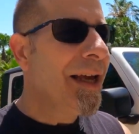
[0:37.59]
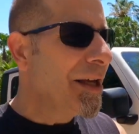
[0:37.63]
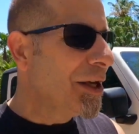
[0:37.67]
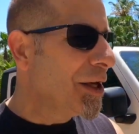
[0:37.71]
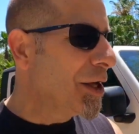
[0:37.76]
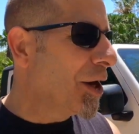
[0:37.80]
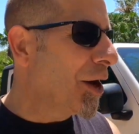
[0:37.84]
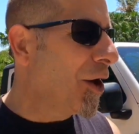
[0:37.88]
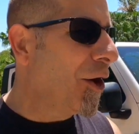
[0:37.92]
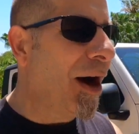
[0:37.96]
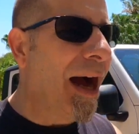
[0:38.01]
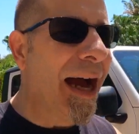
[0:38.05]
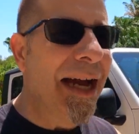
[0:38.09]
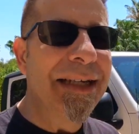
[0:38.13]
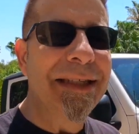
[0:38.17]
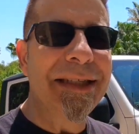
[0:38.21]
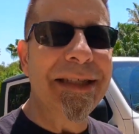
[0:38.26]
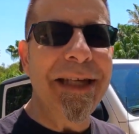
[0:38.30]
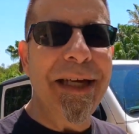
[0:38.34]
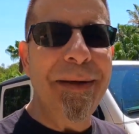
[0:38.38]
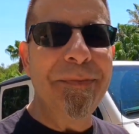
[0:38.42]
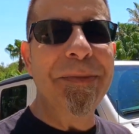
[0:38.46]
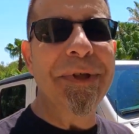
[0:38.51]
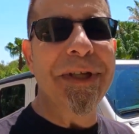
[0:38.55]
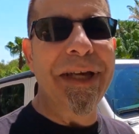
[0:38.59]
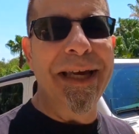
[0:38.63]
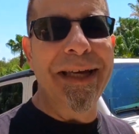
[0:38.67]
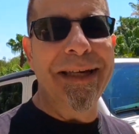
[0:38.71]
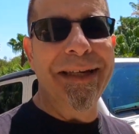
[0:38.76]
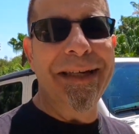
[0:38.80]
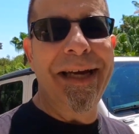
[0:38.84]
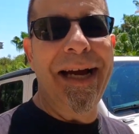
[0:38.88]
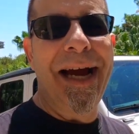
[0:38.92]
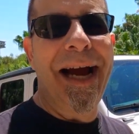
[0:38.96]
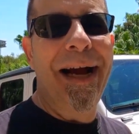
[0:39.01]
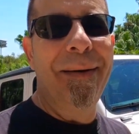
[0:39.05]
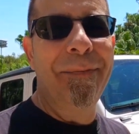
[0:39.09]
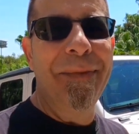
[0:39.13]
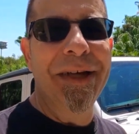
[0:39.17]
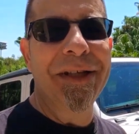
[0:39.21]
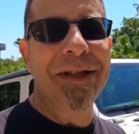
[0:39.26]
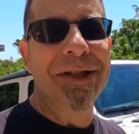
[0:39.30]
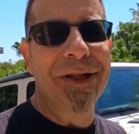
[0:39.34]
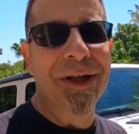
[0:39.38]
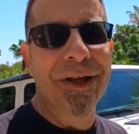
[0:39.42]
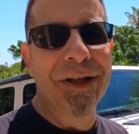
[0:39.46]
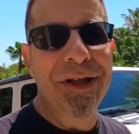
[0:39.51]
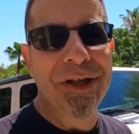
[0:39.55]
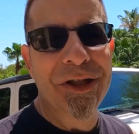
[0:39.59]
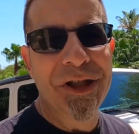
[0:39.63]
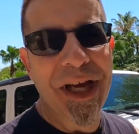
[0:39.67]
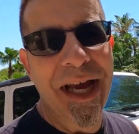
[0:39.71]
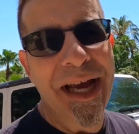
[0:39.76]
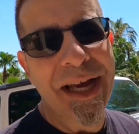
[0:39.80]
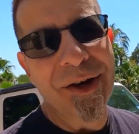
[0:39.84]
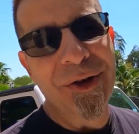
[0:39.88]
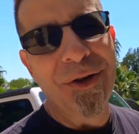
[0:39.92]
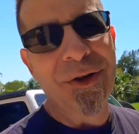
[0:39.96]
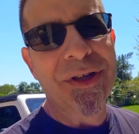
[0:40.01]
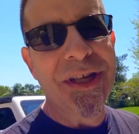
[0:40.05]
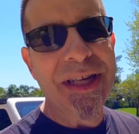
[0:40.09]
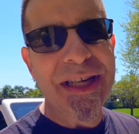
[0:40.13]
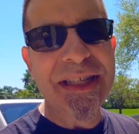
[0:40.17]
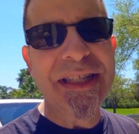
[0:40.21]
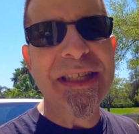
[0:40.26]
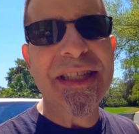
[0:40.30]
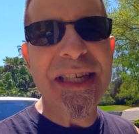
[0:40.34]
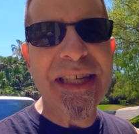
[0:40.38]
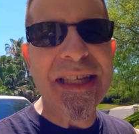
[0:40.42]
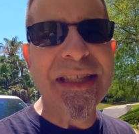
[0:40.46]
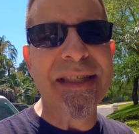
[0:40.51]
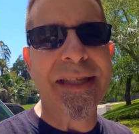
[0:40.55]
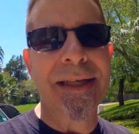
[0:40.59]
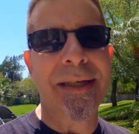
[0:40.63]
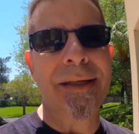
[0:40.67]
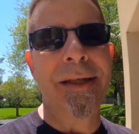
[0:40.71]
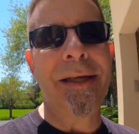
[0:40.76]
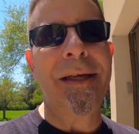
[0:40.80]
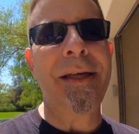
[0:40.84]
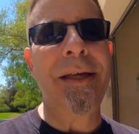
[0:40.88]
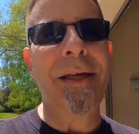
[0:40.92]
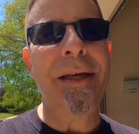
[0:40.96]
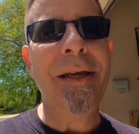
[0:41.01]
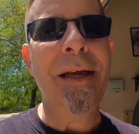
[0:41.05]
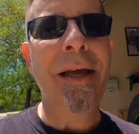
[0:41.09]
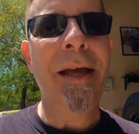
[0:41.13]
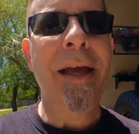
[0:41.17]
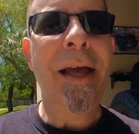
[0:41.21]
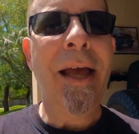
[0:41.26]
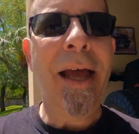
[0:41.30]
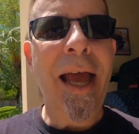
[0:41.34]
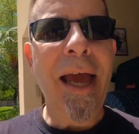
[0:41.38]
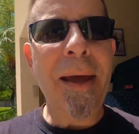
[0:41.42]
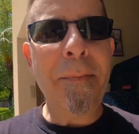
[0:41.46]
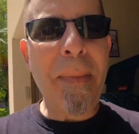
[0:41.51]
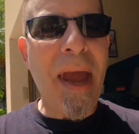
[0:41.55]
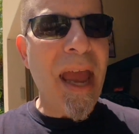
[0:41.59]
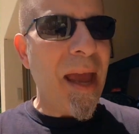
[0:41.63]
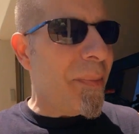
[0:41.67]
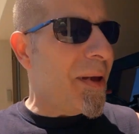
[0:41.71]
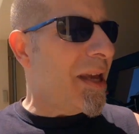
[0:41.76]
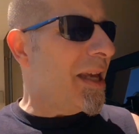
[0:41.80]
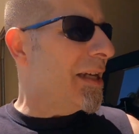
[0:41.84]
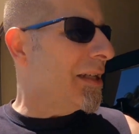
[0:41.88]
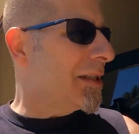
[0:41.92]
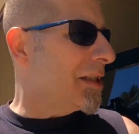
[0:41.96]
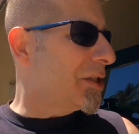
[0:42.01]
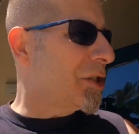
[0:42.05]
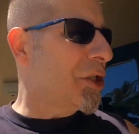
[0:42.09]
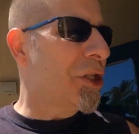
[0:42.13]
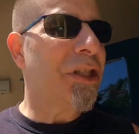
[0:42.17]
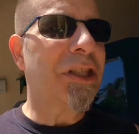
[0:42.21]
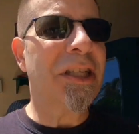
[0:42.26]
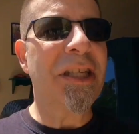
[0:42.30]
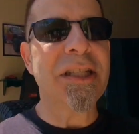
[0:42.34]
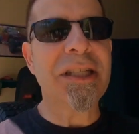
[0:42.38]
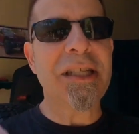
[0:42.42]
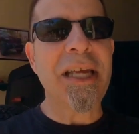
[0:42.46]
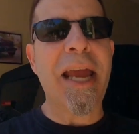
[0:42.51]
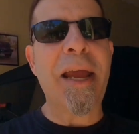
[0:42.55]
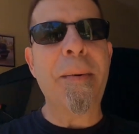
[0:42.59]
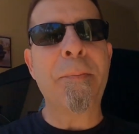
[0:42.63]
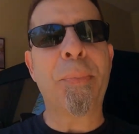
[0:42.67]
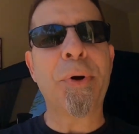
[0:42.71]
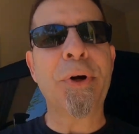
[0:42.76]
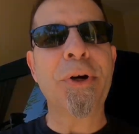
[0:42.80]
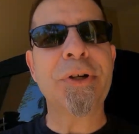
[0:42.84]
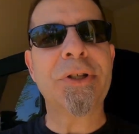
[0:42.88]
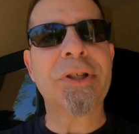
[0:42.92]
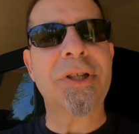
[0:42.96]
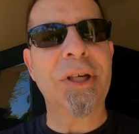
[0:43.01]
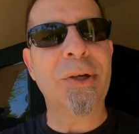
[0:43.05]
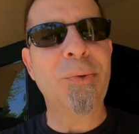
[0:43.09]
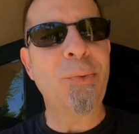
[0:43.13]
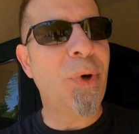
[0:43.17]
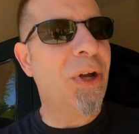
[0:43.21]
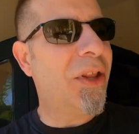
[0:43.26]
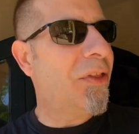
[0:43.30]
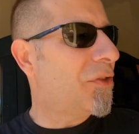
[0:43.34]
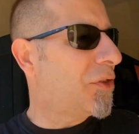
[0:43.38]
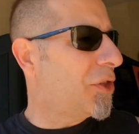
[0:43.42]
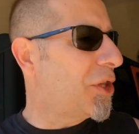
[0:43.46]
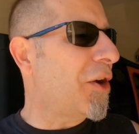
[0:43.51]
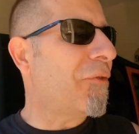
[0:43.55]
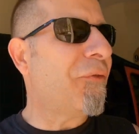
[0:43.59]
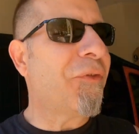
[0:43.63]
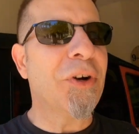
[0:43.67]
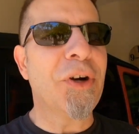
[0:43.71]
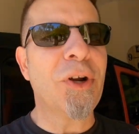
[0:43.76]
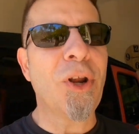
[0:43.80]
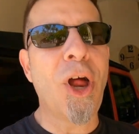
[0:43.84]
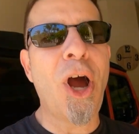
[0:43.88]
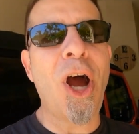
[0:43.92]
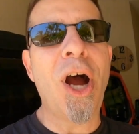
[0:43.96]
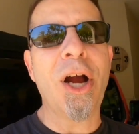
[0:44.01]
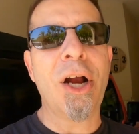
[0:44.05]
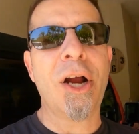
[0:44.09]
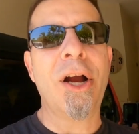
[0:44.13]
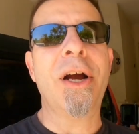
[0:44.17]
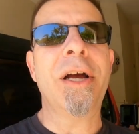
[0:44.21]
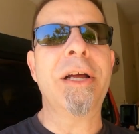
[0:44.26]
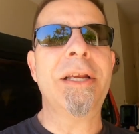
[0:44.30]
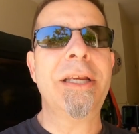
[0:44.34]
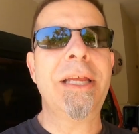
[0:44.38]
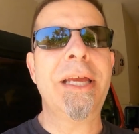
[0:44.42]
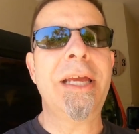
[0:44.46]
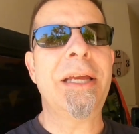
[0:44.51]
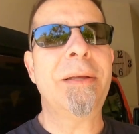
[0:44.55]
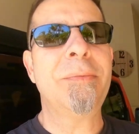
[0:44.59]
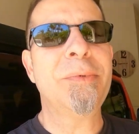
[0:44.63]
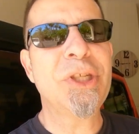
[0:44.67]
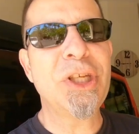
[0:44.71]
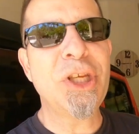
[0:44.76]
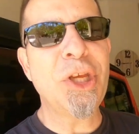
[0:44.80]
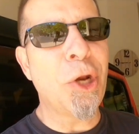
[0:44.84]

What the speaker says: You know, I seem to get comments on the channel consistently, and maybe it's just the same person with different logon names.